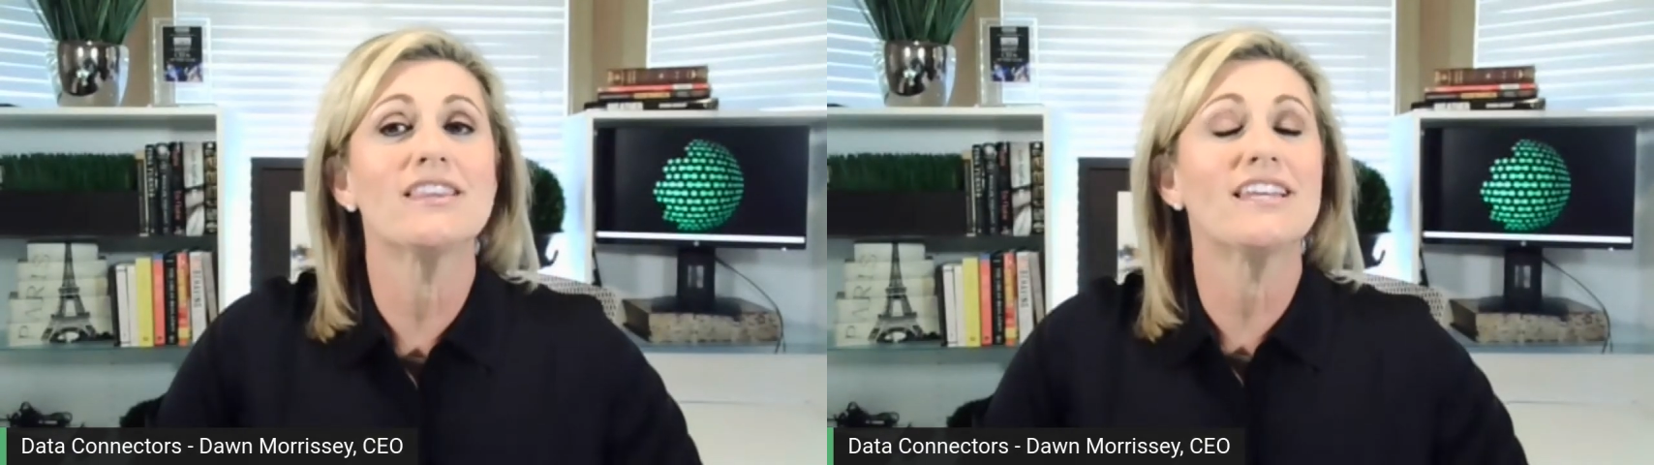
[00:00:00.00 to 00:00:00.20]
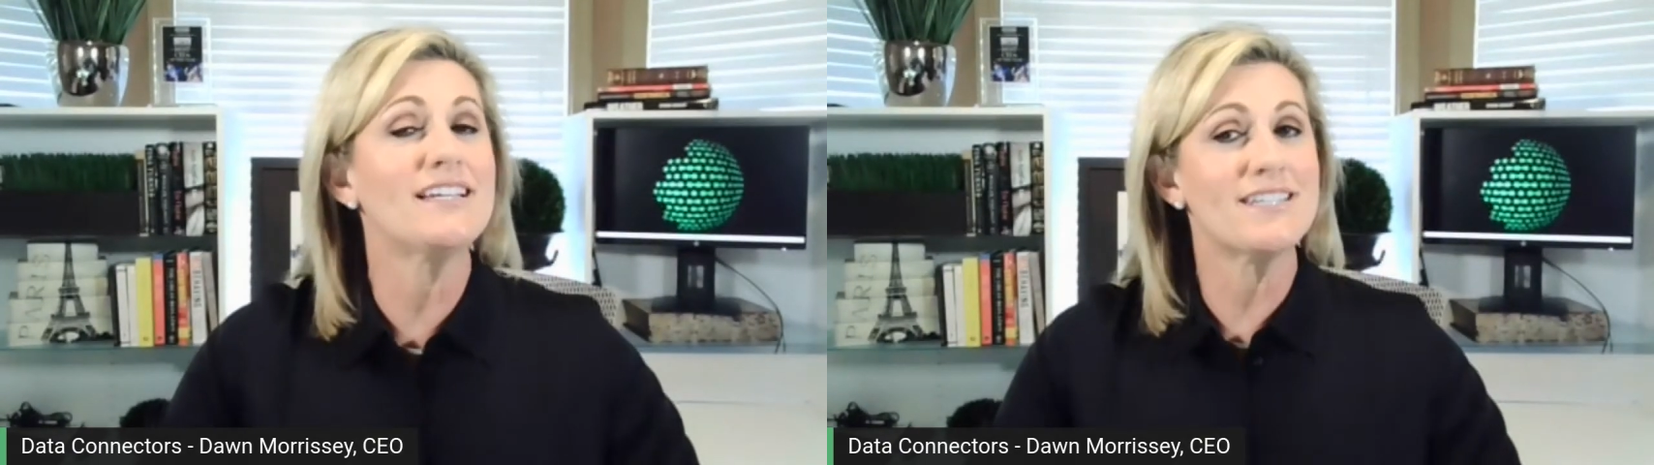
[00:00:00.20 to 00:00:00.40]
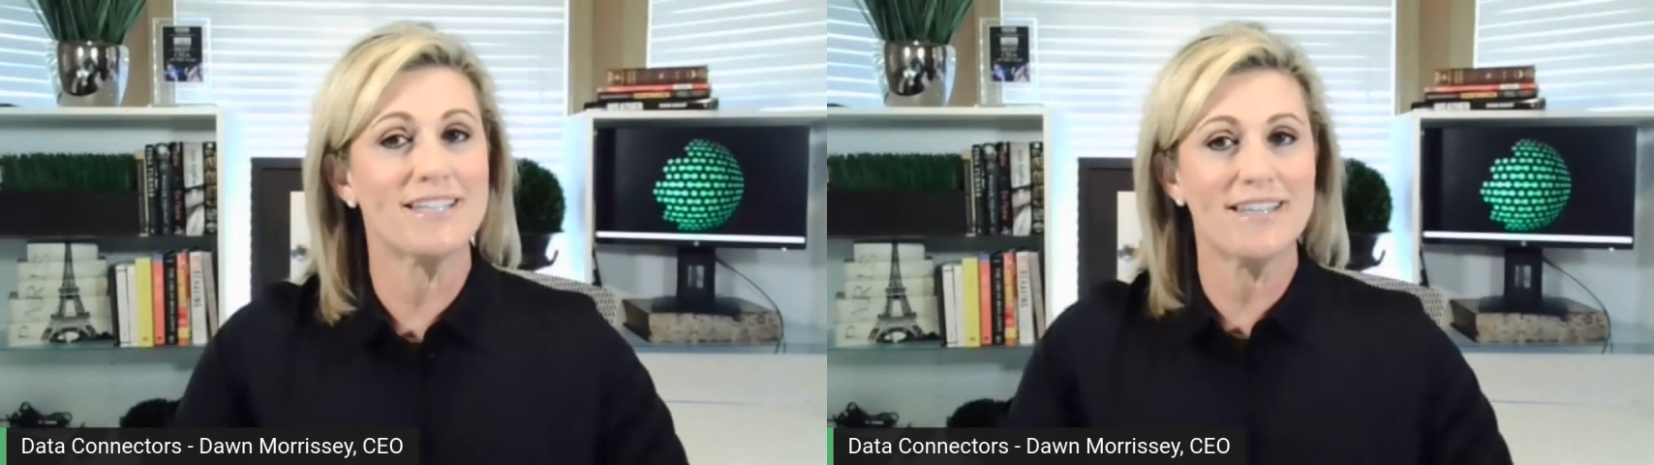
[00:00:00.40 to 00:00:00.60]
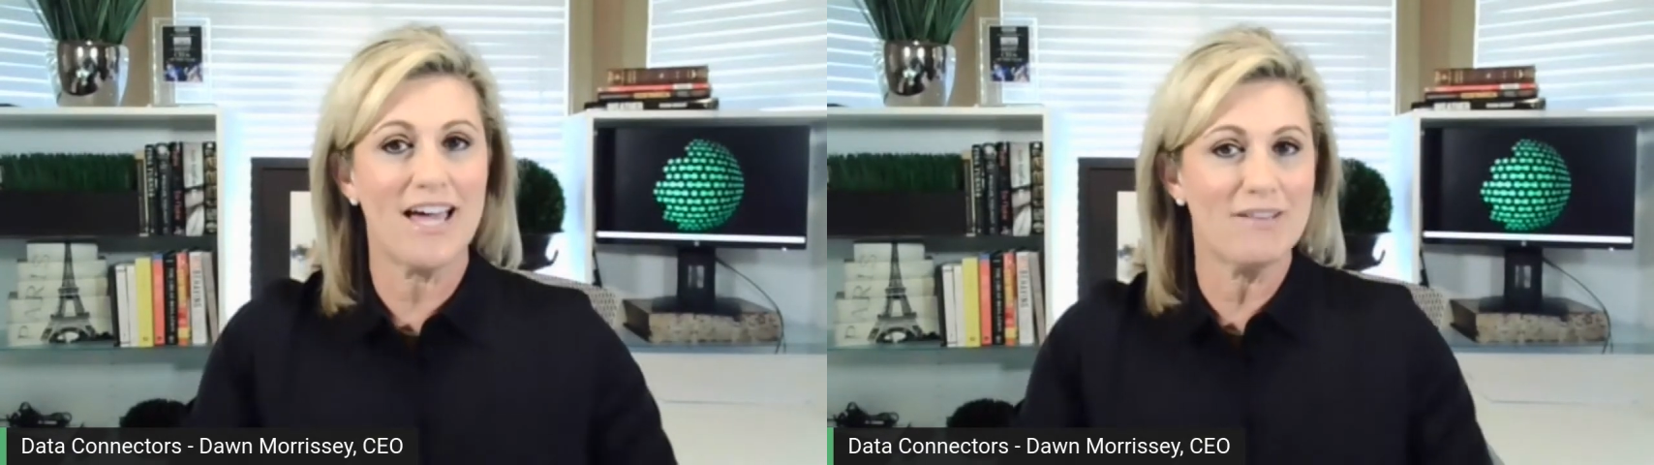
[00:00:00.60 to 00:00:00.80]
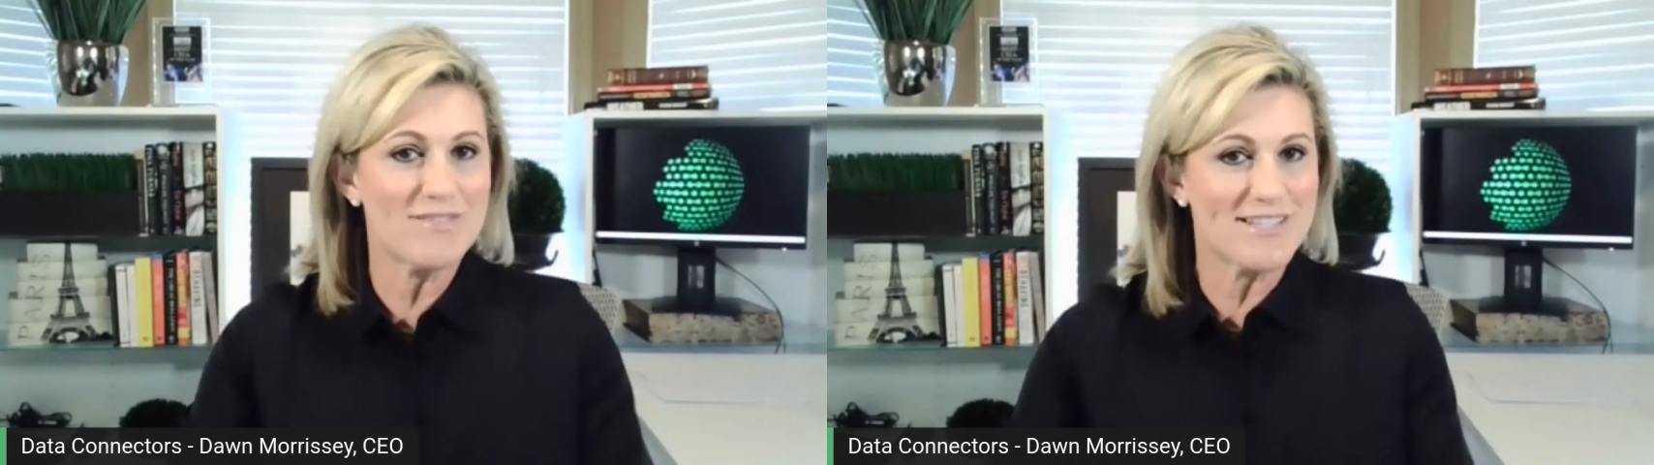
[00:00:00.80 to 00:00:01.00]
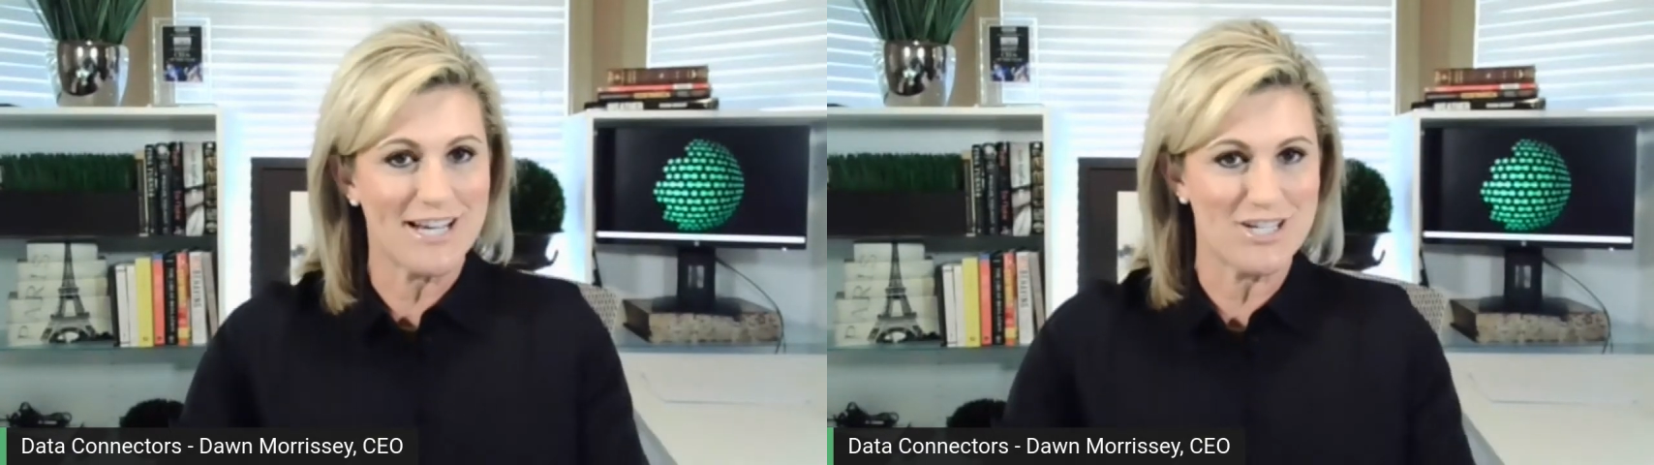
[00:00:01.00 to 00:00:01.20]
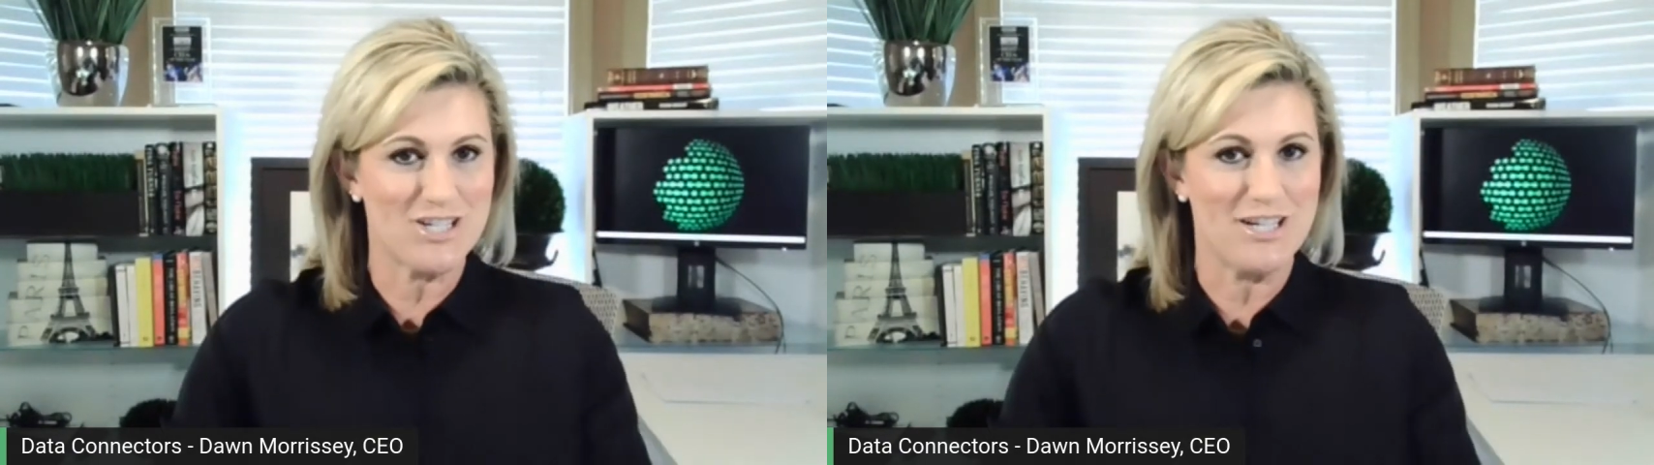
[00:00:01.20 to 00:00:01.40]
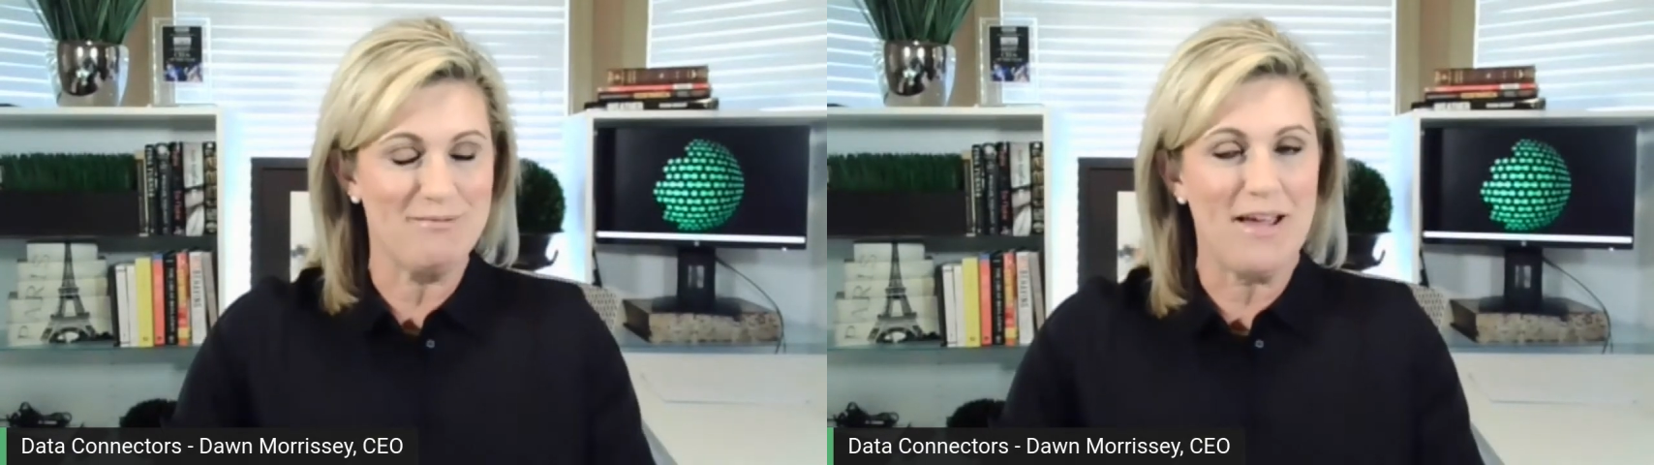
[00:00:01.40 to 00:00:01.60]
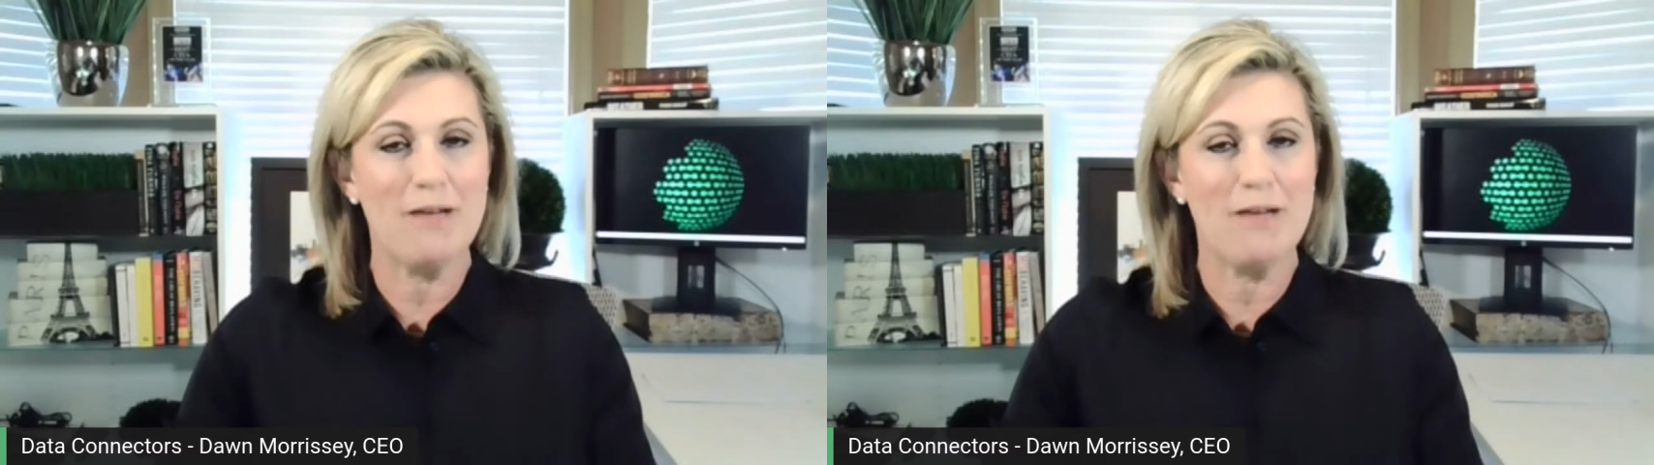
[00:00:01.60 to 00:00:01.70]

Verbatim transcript: LinkedIn Live session.